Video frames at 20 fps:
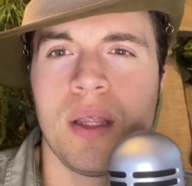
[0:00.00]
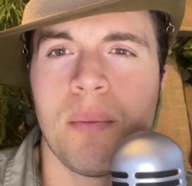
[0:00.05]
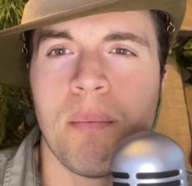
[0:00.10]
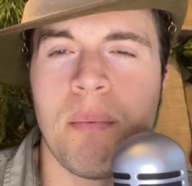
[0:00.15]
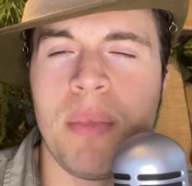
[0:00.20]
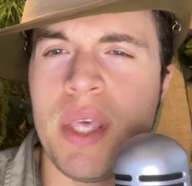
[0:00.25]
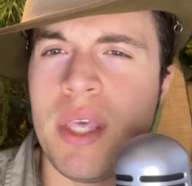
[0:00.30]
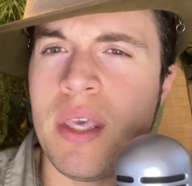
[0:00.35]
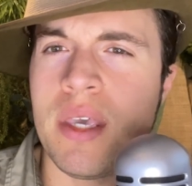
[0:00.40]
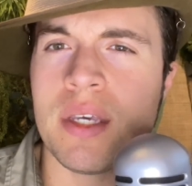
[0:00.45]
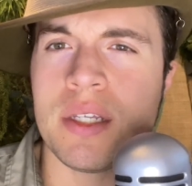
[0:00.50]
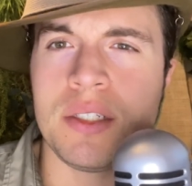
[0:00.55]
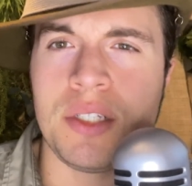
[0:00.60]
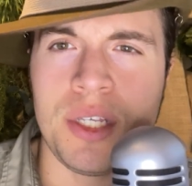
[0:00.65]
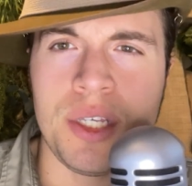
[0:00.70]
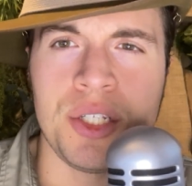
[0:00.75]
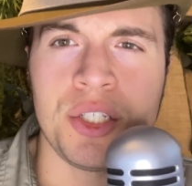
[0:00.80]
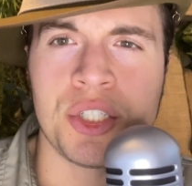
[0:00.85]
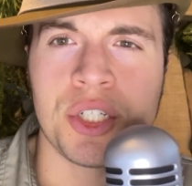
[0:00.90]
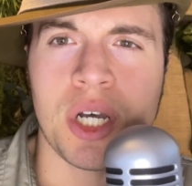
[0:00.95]
Being a
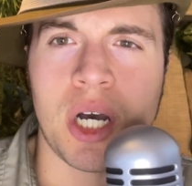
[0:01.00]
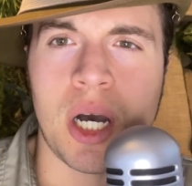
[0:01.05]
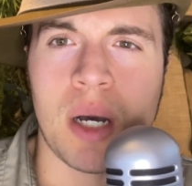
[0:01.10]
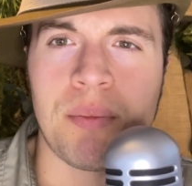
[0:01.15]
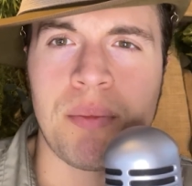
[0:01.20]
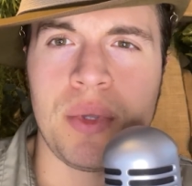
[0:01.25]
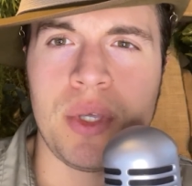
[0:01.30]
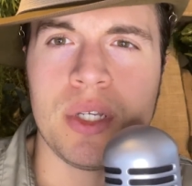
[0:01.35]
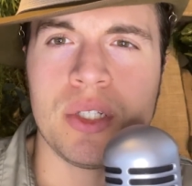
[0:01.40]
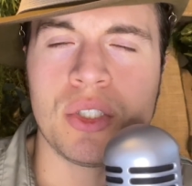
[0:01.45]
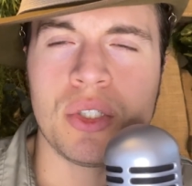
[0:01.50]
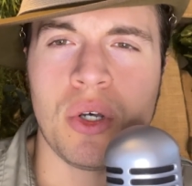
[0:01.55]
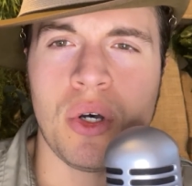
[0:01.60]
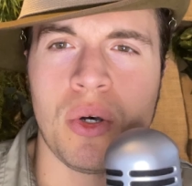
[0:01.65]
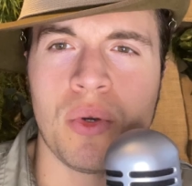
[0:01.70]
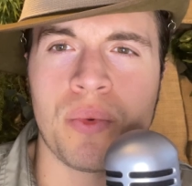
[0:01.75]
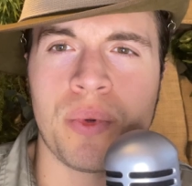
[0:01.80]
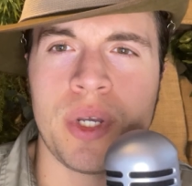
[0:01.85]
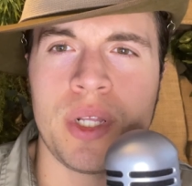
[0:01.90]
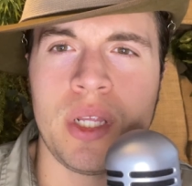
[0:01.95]
tea shop, it's
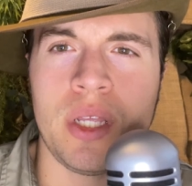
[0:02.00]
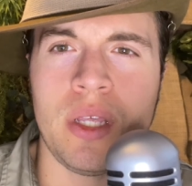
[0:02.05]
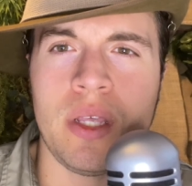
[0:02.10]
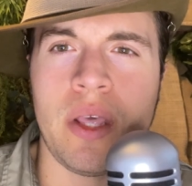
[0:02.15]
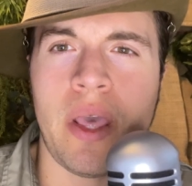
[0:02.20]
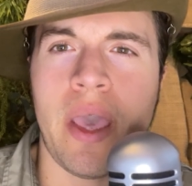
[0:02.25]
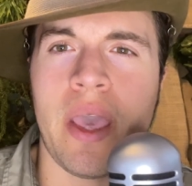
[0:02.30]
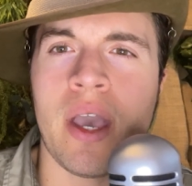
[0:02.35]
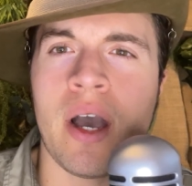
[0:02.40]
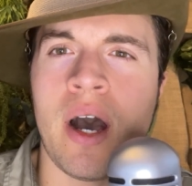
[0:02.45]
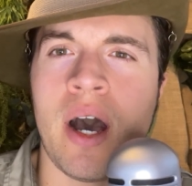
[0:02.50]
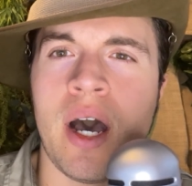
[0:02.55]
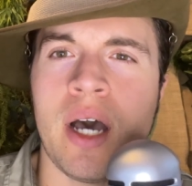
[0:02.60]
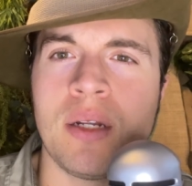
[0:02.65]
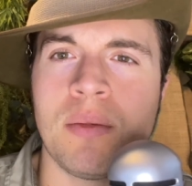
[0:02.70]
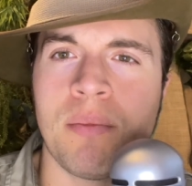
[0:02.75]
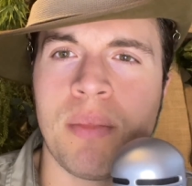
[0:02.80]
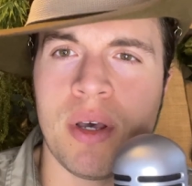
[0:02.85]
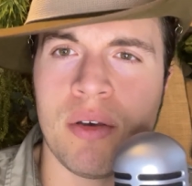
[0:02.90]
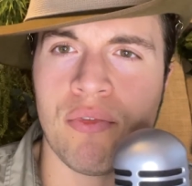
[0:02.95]
already a
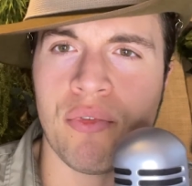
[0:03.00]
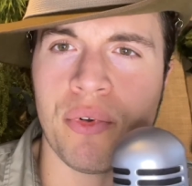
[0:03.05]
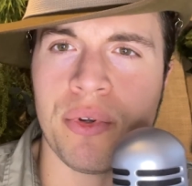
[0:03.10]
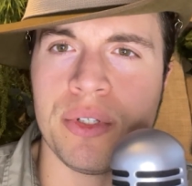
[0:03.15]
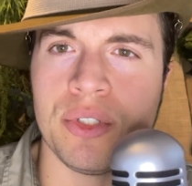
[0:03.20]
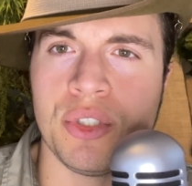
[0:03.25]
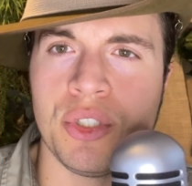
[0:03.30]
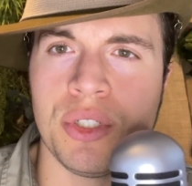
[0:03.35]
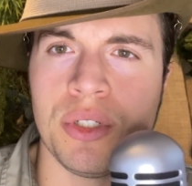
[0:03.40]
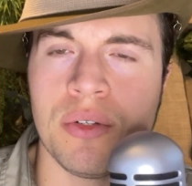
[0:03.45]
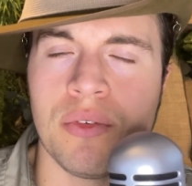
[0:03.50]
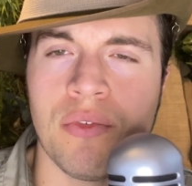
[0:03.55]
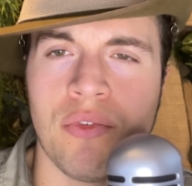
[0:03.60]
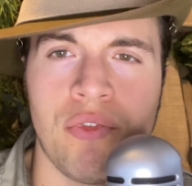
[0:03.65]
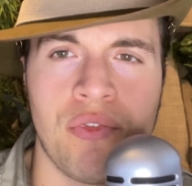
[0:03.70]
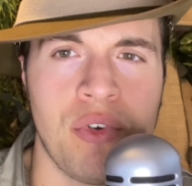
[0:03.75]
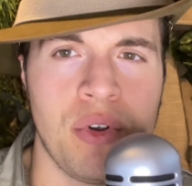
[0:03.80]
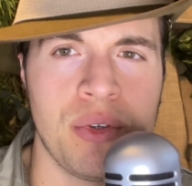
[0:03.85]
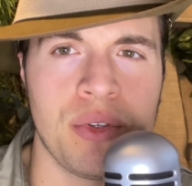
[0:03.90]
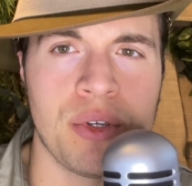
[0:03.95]
hot beverage,
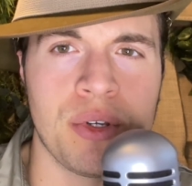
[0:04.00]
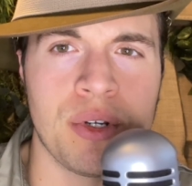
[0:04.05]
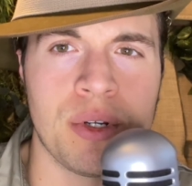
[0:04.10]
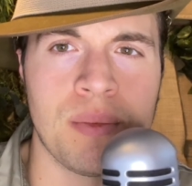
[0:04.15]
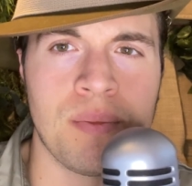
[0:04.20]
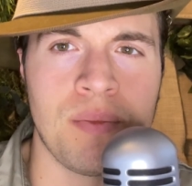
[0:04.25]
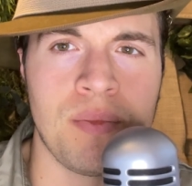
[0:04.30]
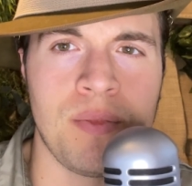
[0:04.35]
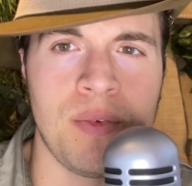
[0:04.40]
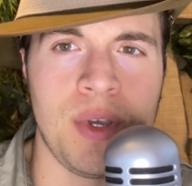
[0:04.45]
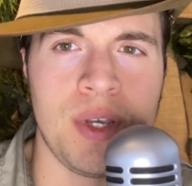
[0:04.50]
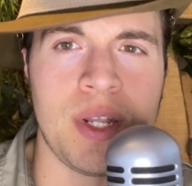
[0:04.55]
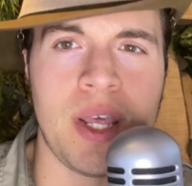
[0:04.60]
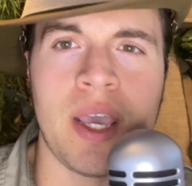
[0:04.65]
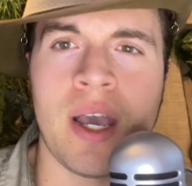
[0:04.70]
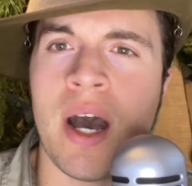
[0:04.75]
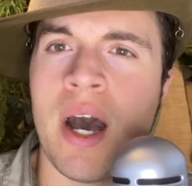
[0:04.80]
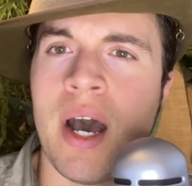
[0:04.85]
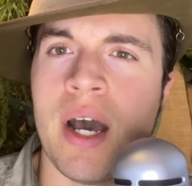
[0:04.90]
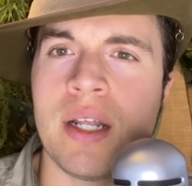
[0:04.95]
further in a
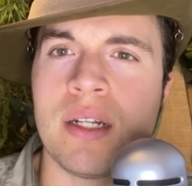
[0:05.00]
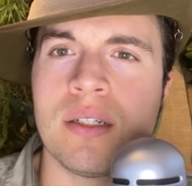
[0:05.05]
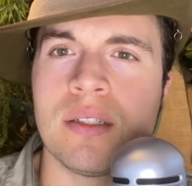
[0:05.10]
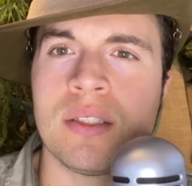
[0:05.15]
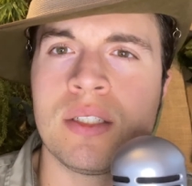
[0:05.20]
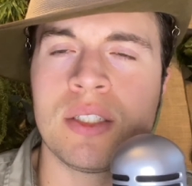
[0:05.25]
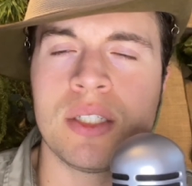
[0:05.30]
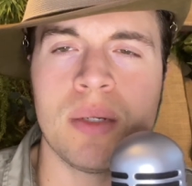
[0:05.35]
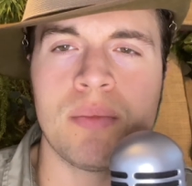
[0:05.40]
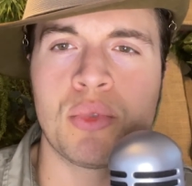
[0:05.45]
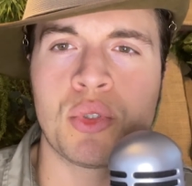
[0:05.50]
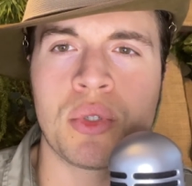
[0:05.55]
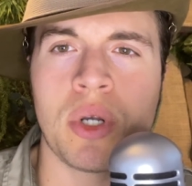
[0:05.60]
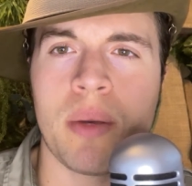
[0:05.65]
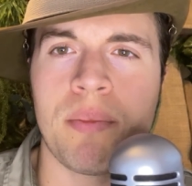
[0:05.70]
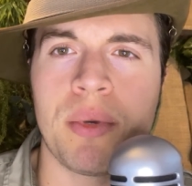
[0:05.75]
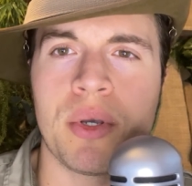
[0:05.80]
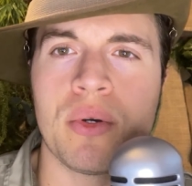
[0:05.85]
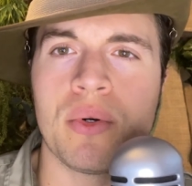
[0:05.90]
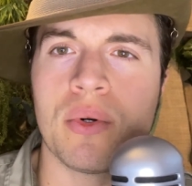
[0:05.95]
hot
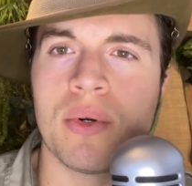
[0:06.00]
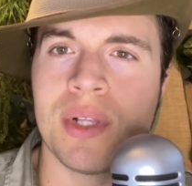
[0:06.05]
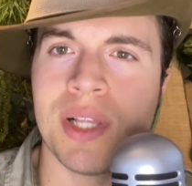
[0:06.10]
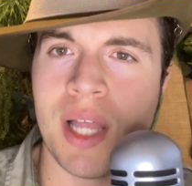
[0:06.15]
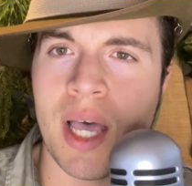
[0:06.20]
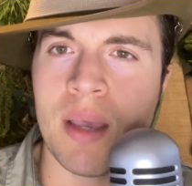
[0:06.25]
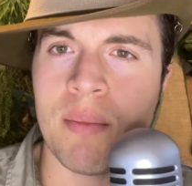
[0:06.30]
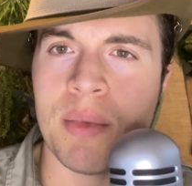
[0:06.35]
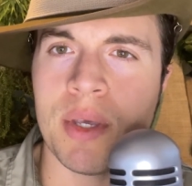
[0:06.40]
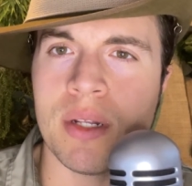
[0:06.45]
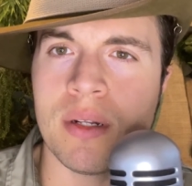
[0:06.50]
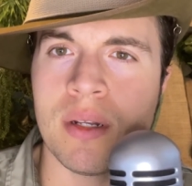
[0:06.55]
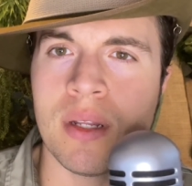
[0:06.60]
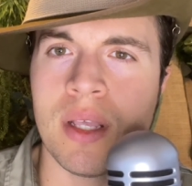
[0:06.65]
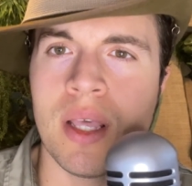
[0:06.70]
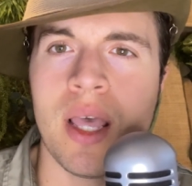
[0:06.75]
subtropical climate,